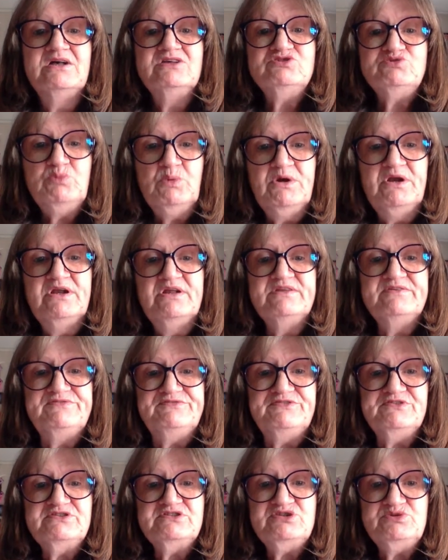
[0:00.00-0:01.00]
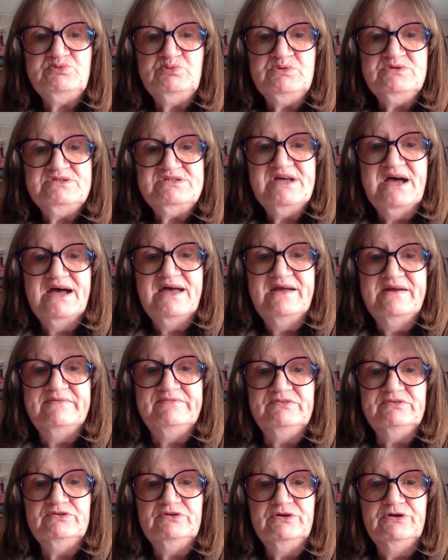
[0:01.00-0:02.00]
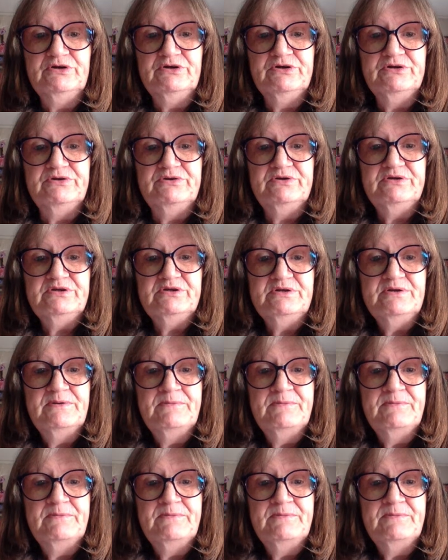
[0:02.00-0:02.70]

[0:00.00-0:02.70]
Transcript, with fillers: It's one of the first ones I ever learned.